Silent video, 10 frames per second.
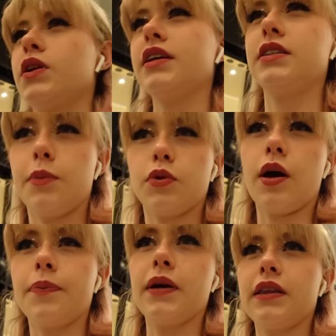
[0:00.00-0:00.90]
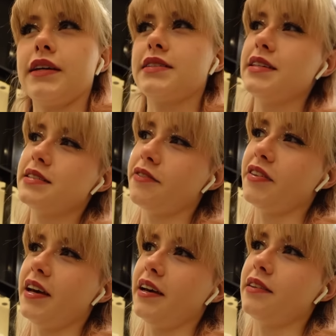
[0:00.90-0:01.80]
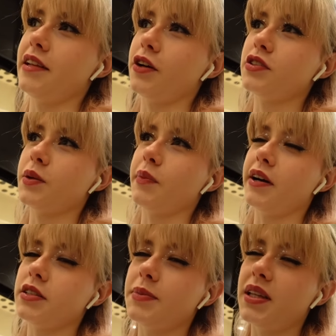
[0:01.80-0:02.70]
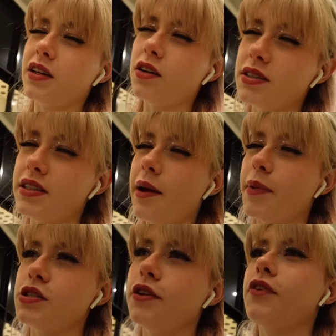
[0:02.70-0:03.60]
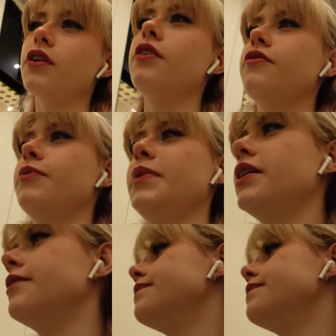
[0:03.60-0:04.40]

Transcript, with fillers: wanna like double up and like see stuff there that I got somewhere else and be like, oh damn, I should have gotten it from here.